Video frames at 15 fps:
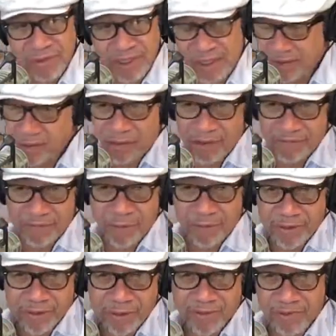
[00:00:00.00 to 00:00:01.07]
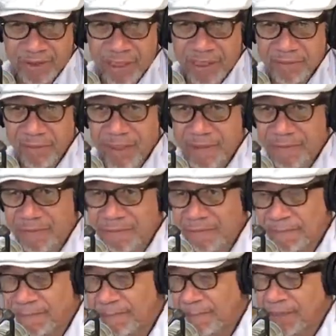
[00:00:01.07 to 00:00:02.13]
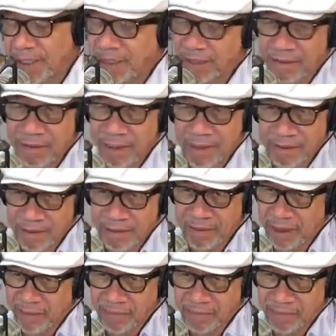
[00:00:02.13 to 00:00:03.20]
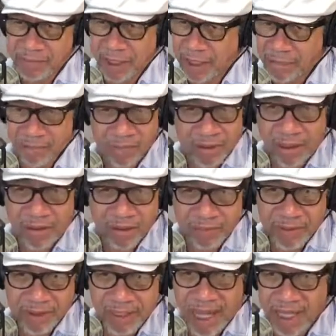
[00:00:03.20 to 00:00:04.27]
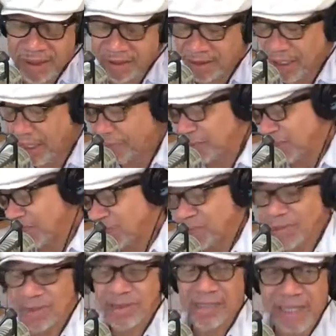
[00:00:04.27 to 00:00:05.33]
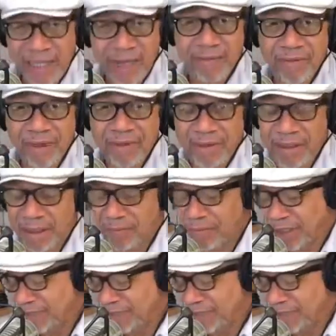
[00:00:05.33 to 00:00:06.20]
in this, or in Ferguson for that matter. And I'm sorry, but Colin Kaepernick was in error, in my